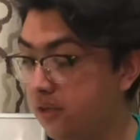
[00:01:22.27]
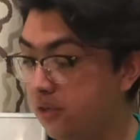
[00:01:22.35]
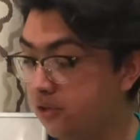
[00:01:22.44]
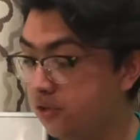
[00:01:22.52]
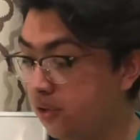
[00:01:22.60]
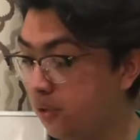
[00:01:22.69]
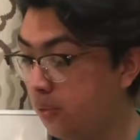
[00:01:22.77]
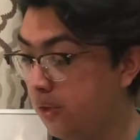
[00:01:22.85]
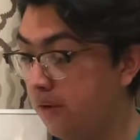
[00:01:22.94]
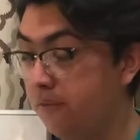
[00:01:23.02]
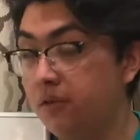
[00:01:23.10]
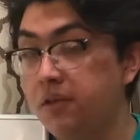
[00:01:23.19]
So
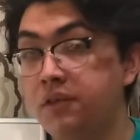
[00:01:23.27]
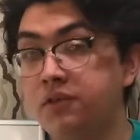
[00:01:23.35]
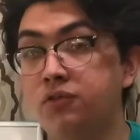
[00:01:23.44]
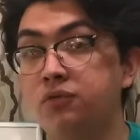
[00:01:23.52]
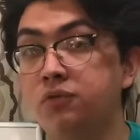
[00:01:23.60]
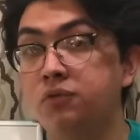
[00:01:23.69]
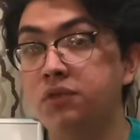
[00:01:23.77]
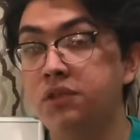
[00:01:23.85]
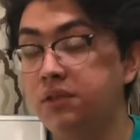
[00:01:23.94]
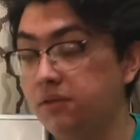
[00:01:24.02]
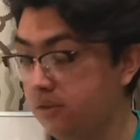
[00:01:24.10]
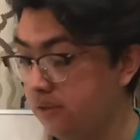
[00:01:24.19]
whatever the
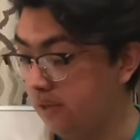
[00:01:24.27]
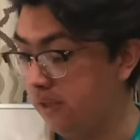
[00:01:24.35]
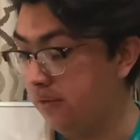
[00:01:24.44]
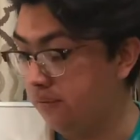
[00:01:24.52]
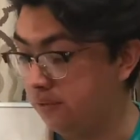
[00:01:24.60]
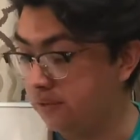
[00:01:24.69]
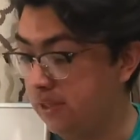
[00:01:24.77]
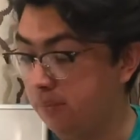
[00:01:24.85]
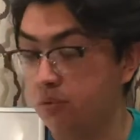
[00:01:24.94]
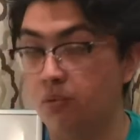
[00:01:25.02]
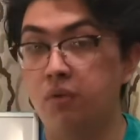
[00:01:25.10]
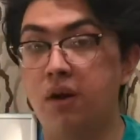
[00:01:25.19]
intrusion, like for
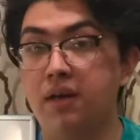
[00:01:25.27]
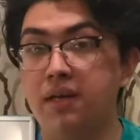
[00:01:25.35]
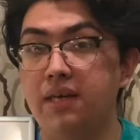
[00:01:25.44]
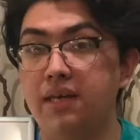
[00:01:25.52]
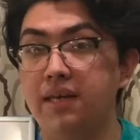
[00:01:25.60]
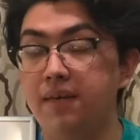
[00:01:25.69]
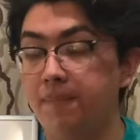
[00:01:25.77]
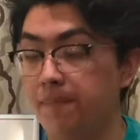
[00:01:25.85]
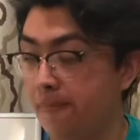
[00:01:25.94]
example rock E,